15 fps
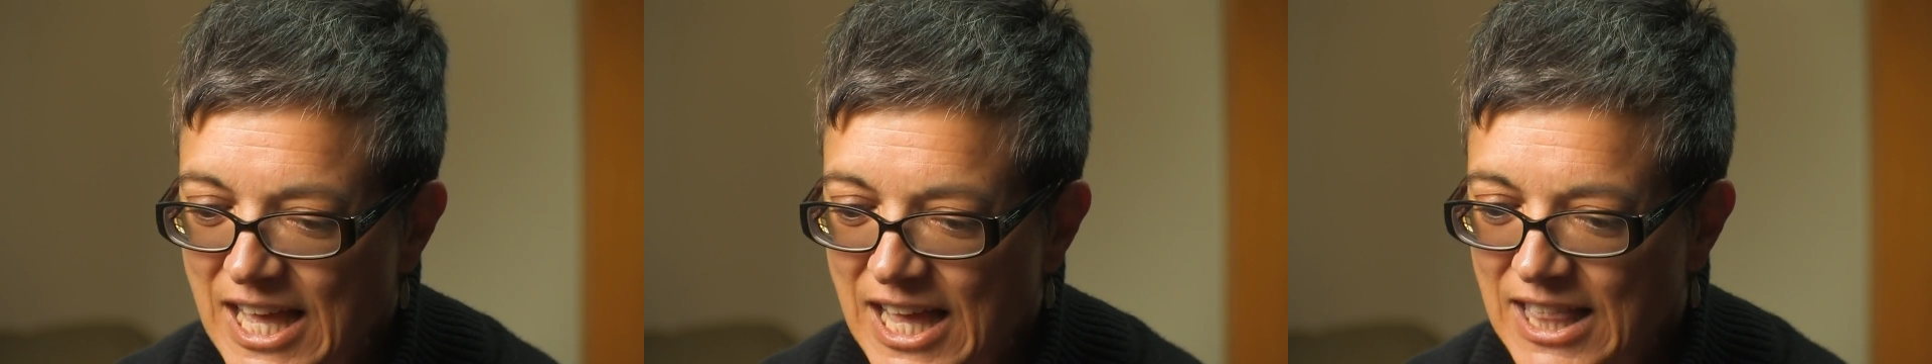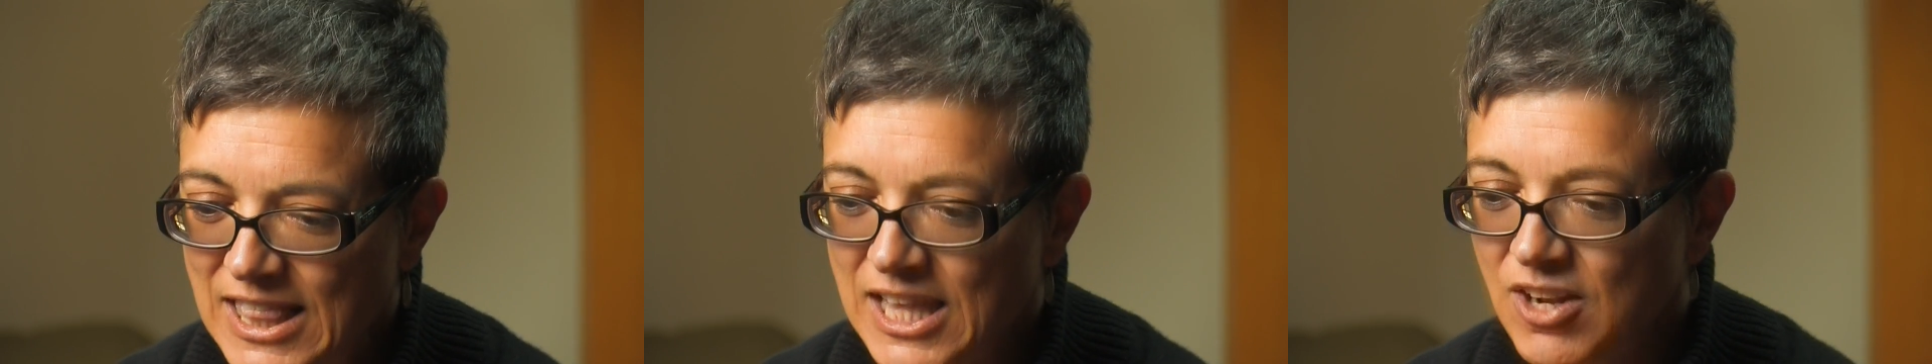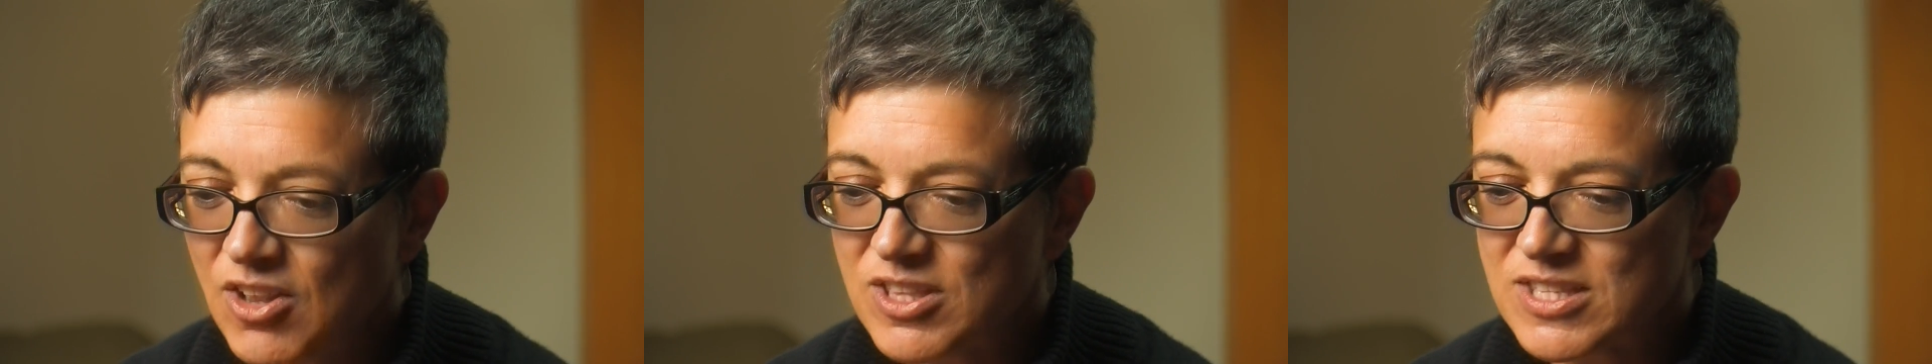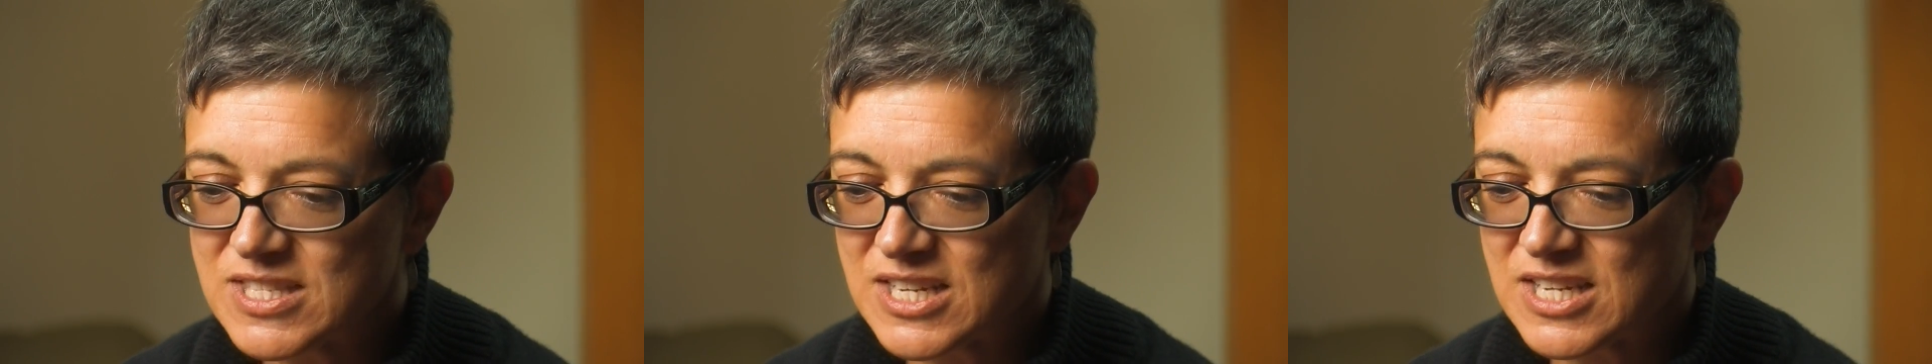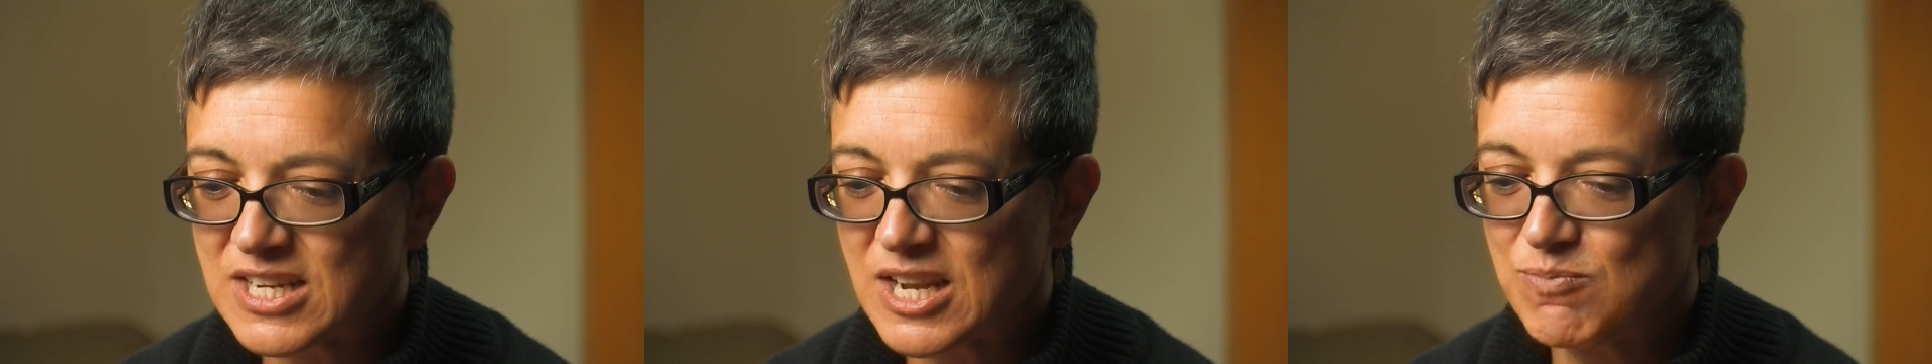and then all of a
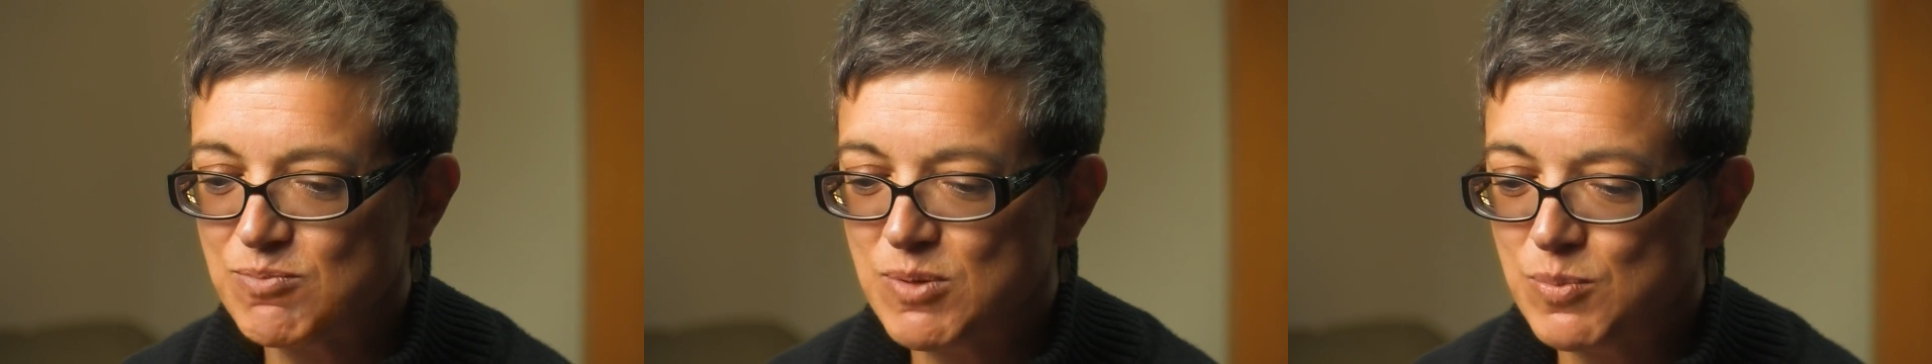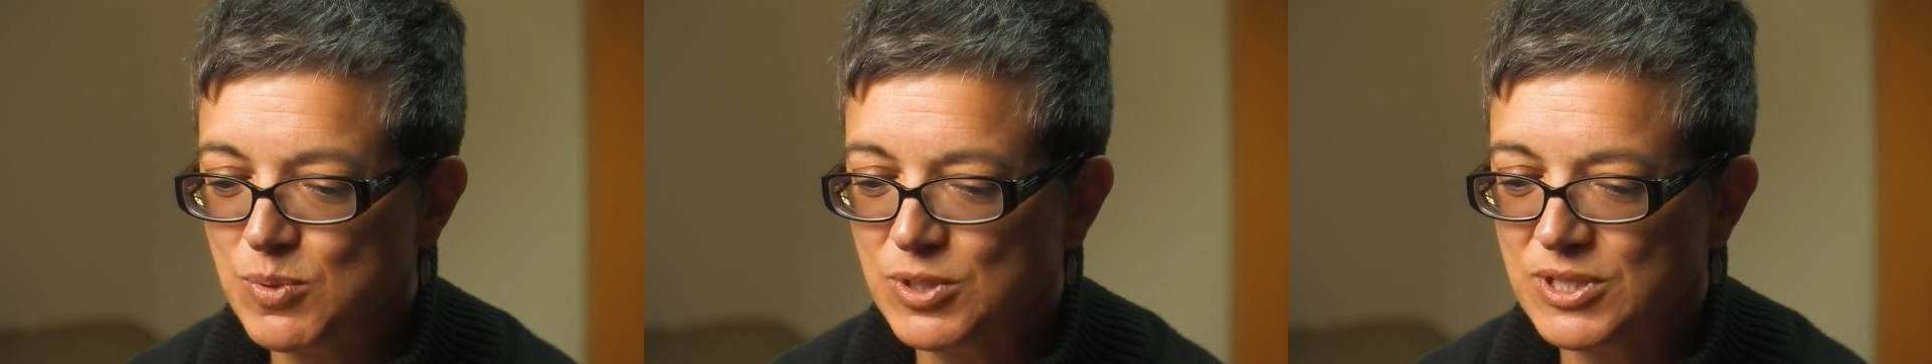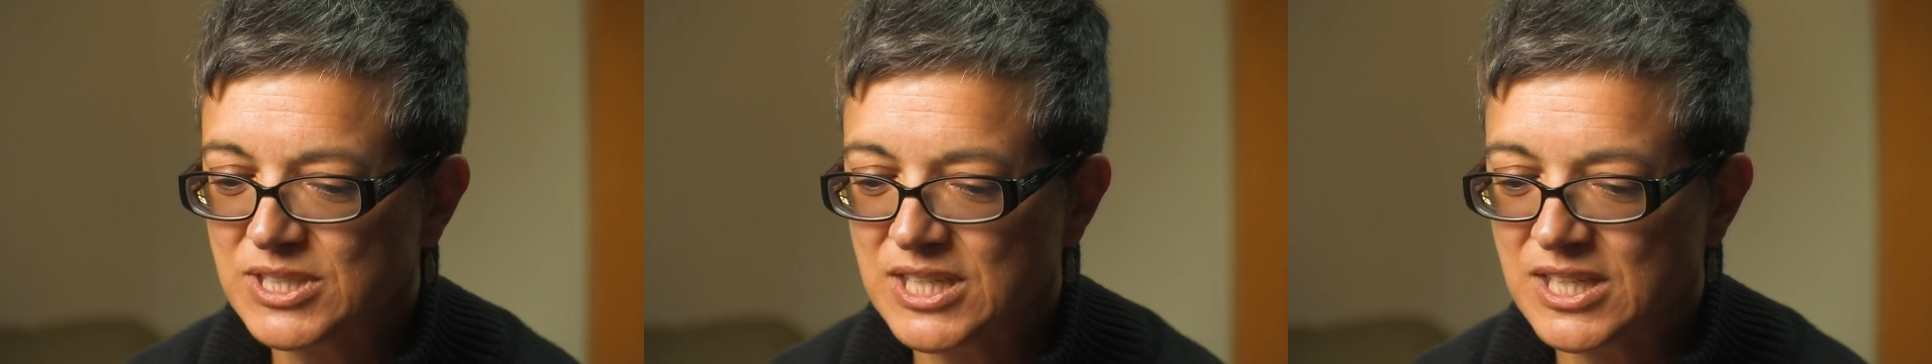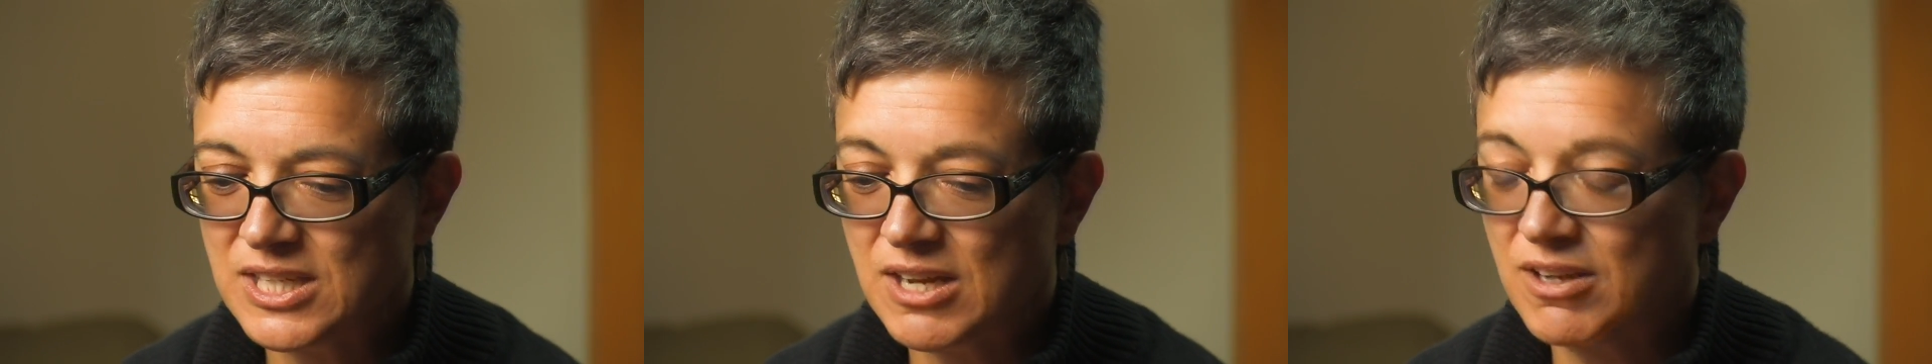sudden I'd be put in,